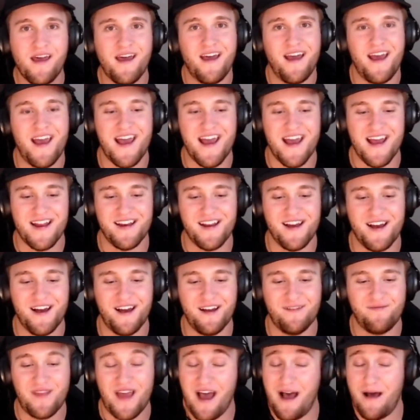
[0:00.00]
And
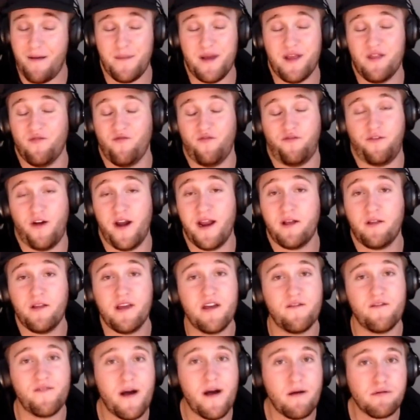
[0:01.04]
I mean,
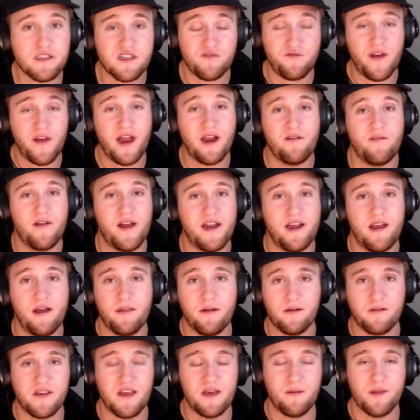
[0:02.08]
frankly, if I was a fan of any
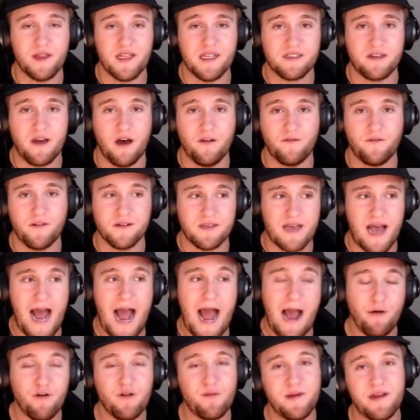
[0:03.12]
other team in this conference,
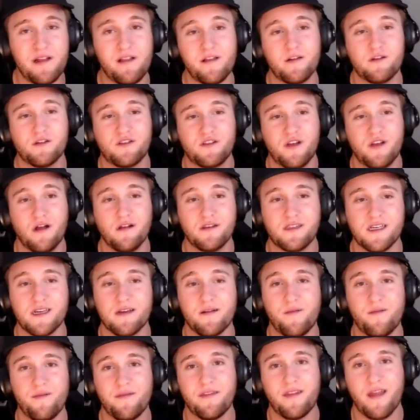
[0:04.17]
I would be a little
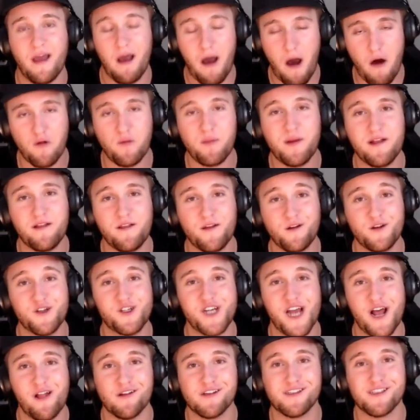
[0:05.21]
salty. I would be a little
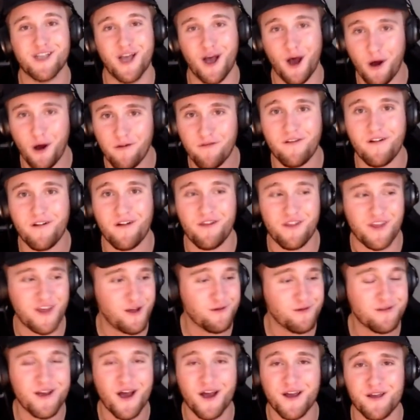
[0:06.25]
jealous of the
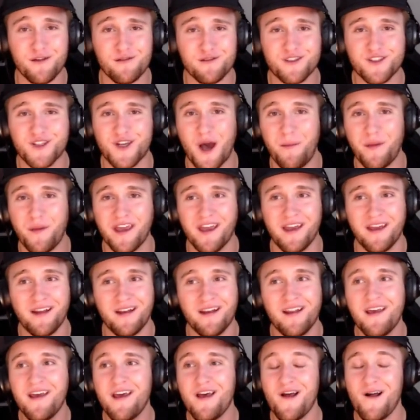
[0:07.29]
Utah Utes coming
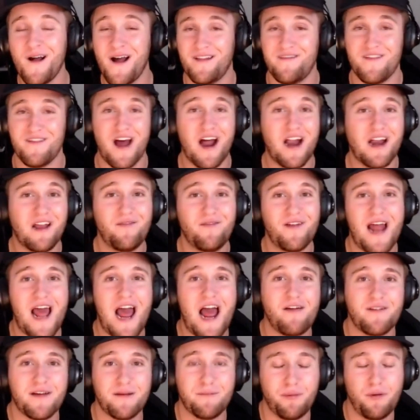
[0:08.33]
in, not even
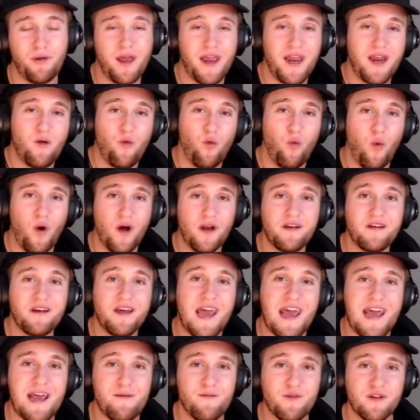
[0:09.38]
having played one
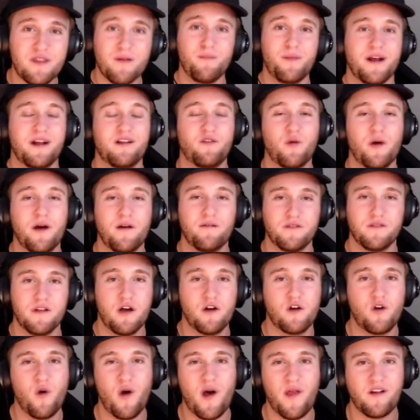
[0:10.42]
game with a Big 12
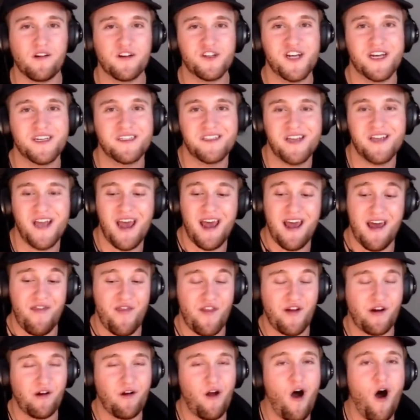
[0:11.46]
logo on their chest yet, and
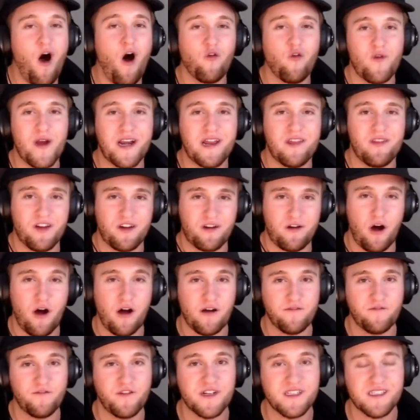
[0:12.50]
they're already the
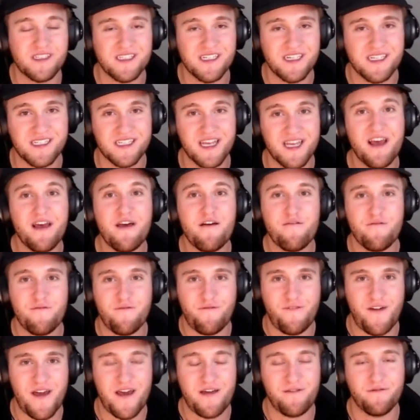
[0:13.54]
conference's
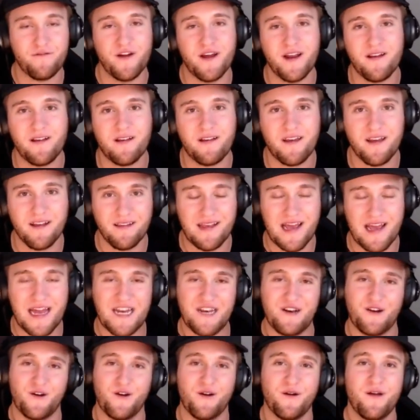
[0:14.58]
favorite
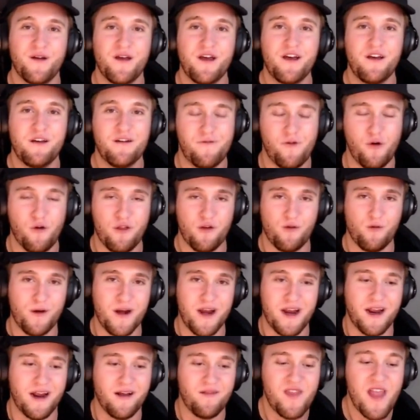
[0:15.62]
contender for the
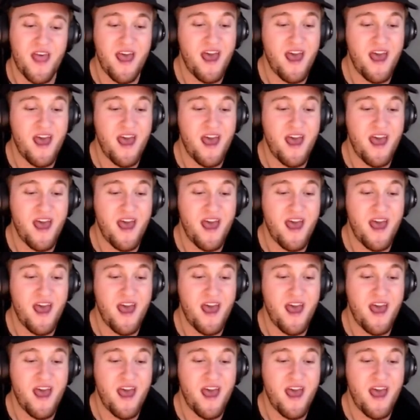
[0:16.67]
ring.